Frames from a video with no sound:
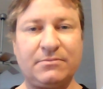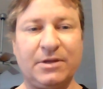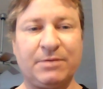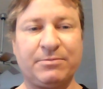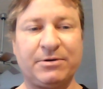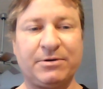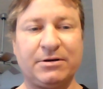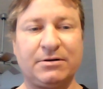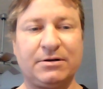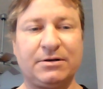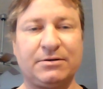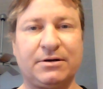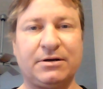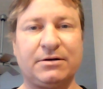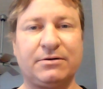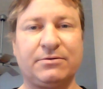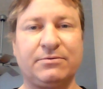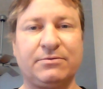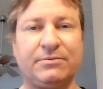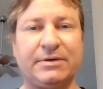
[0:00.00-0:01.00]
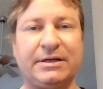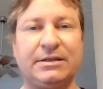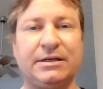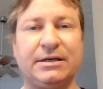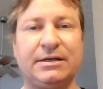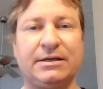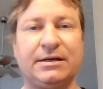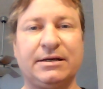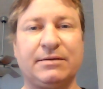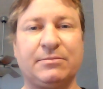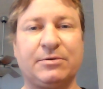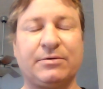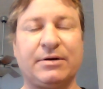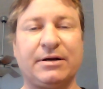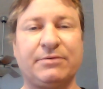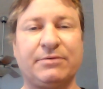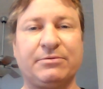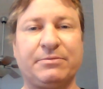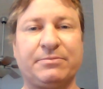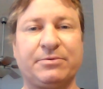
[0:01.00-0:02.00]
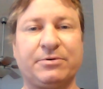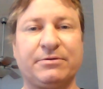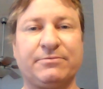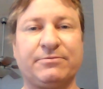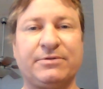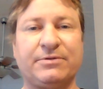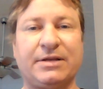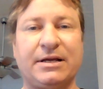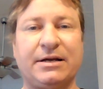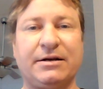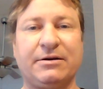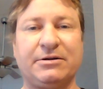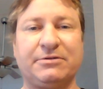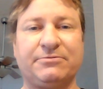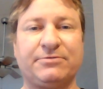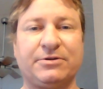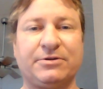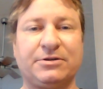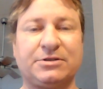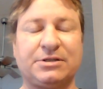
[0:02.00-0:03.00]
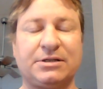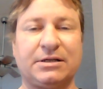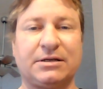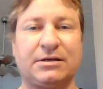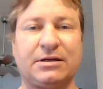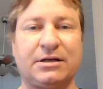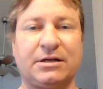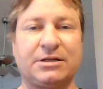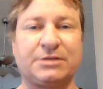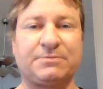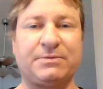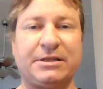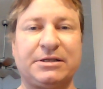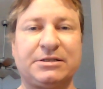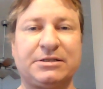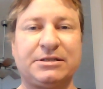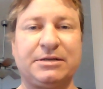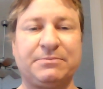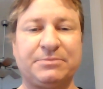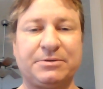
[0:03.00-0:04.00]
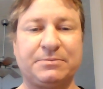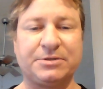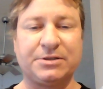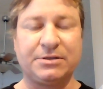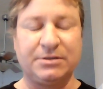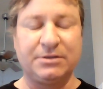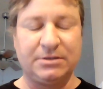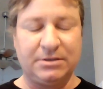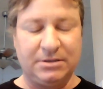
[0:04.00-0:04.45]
I'm going to read the MRI report for that area first and then kind of explain the symptoms.